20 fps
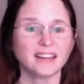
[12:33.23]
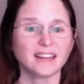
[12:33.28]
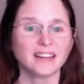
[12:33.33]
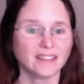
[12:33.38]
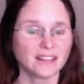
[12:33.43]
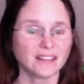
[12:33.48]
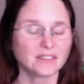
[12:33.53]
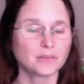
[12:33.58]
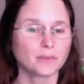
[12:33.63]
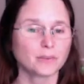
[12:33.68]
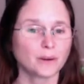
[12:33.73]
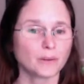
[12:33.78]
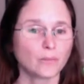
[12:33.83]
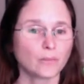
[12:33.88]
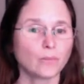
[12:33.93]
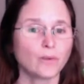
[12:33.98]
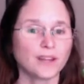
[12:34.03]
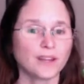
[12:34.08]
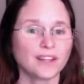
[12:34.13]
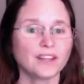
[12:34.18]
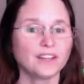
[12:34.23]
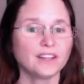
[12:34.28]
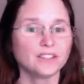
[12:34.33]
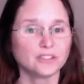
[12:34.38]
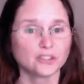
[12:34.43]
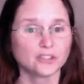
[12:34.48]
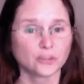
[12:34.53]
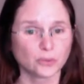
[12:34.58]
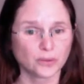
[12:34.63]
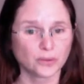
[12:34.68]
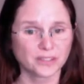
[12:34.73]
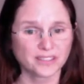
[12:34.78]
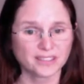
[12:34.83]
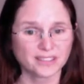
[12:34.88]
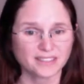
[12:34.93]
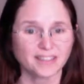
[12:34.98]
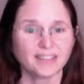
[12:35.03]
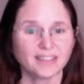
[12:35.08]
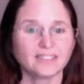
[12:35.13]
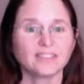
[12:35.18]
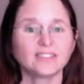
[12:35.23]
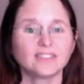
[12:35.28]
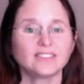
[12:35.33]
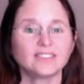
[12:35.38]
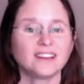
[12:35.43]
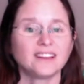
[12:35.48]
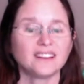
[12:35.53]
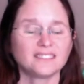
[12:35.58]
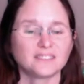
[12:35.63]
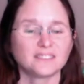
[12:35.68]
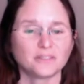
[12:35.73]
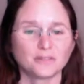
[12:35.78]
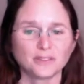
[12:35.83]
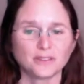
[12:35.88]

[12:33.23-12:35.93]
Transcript: and that's where we enjoy staying. There are lots